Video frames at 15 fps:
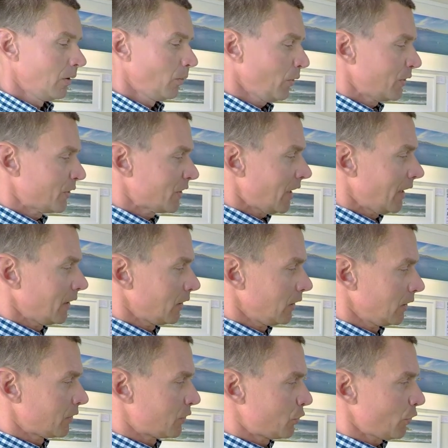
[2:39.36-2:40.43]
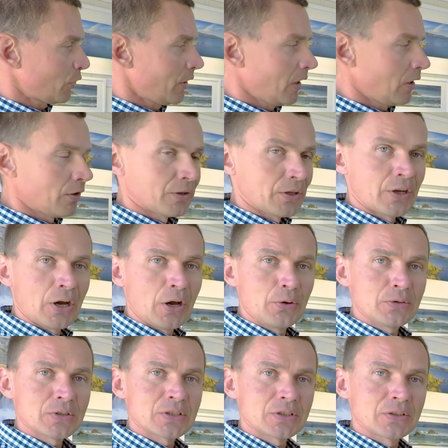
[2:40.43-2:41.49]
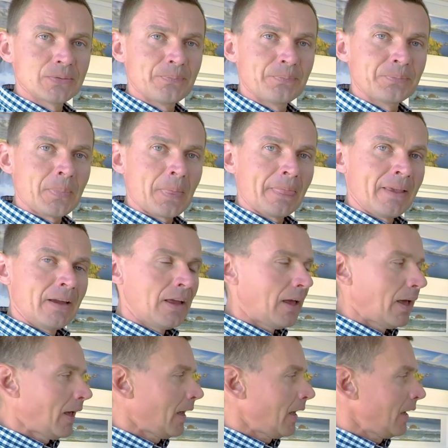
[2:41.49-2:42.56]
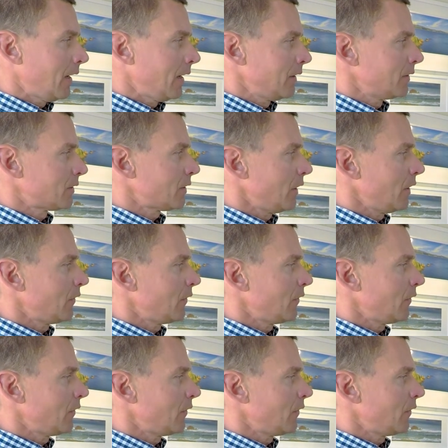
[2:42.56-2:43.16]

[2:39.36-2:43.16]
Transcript: book is titled Journey Along the Coast and it